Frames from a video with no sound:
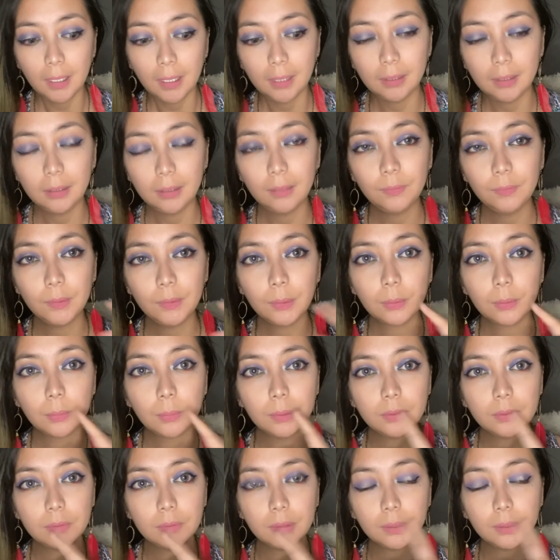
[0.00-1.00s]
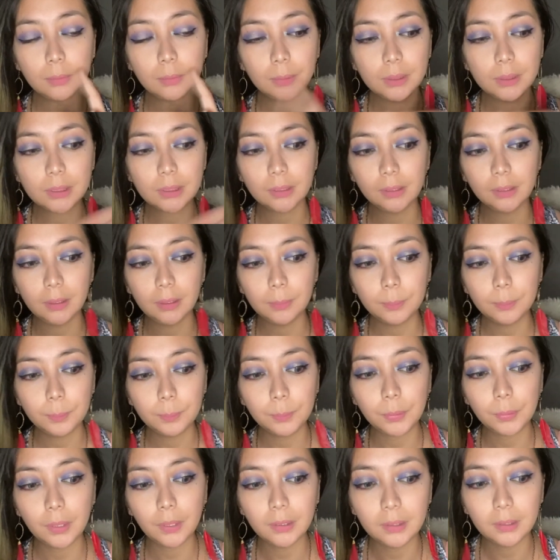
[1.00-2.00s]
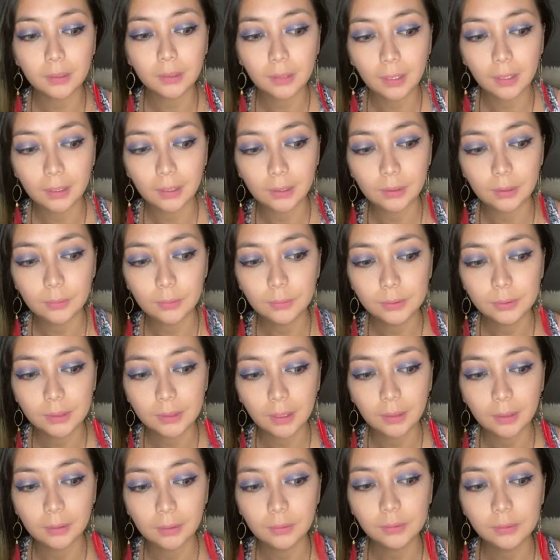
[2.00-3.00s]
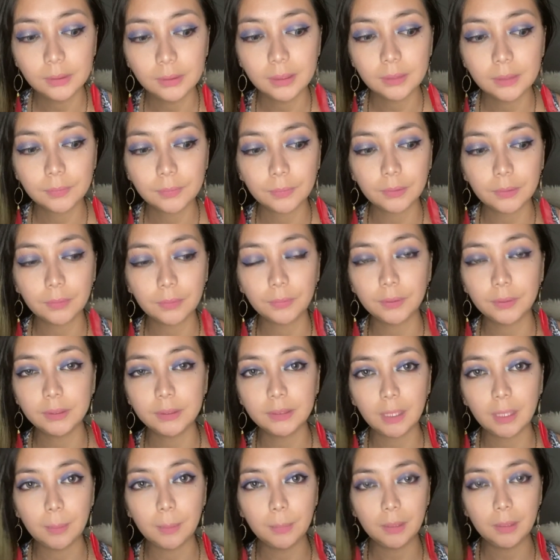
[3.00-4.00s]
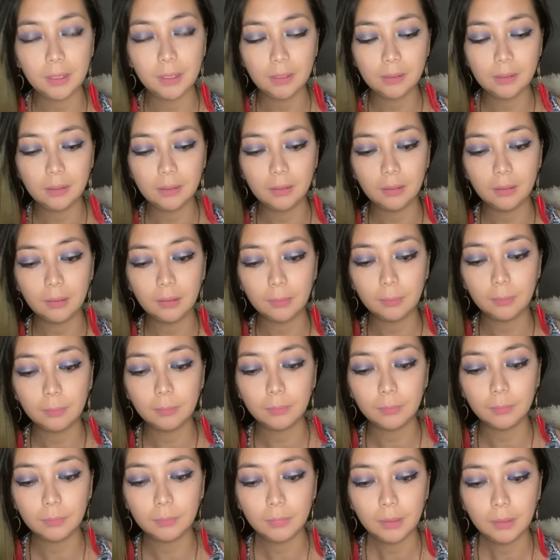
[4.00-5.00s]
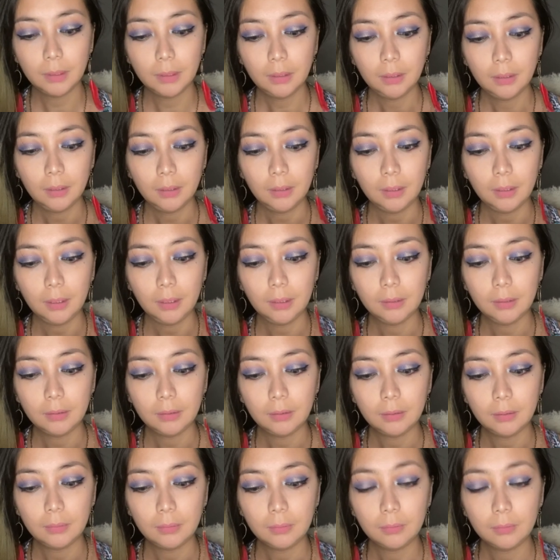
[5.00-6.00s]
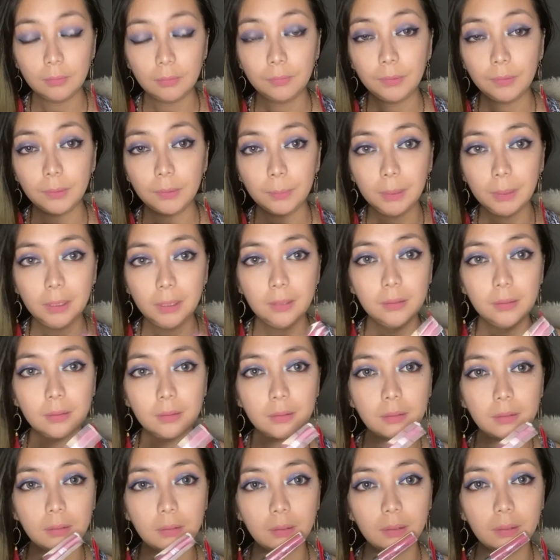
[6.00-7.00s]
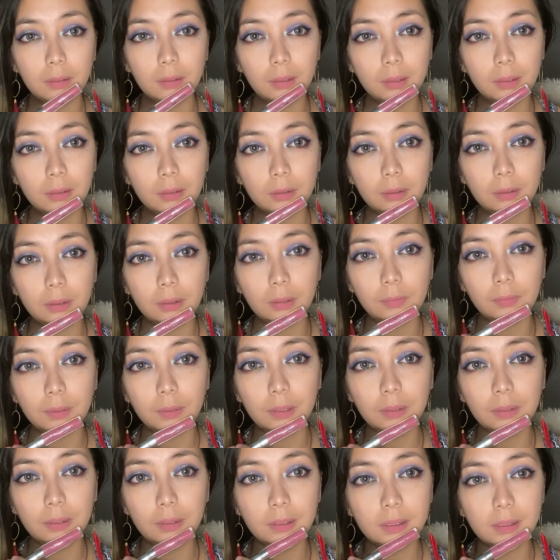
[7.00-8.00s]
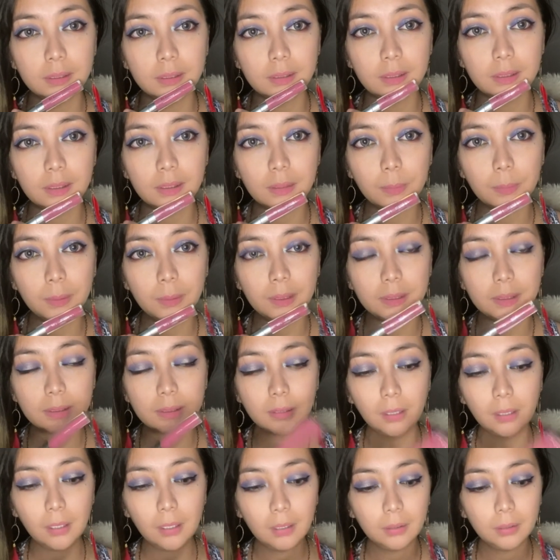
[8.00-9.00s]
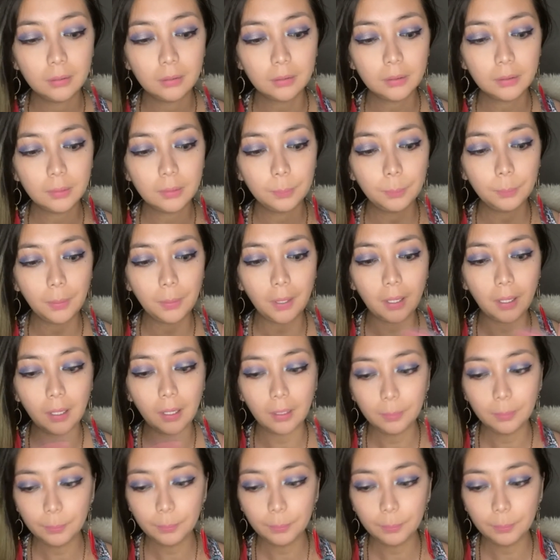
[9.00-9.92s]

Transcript: then if you're wondering which lip product I use this for the first time in the in filming or in the video, and it's this one. It's ColourPop